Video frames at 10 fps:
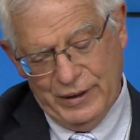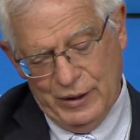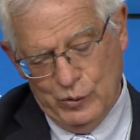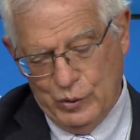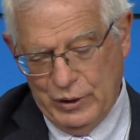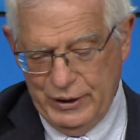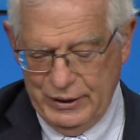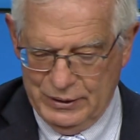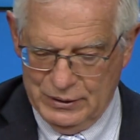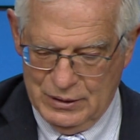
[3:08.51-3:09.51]
And
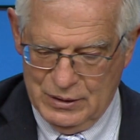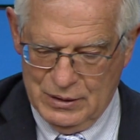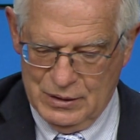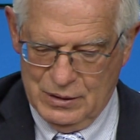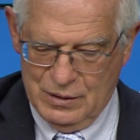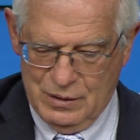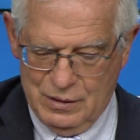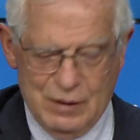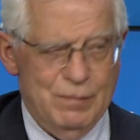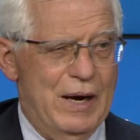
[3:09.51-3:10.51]
unclear
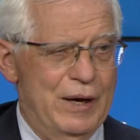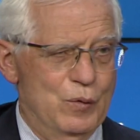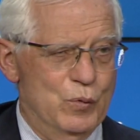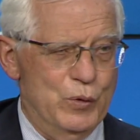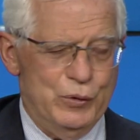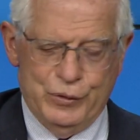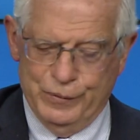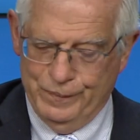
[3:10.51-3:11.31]
is a mild word.